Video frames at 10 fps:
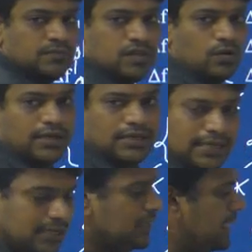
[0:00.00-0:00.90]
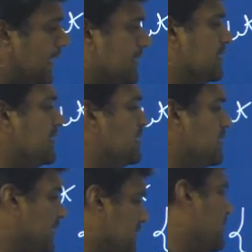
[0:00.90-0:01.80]
Okay, here the x
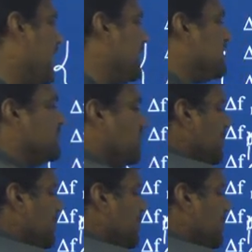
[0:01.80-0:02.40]
matrix will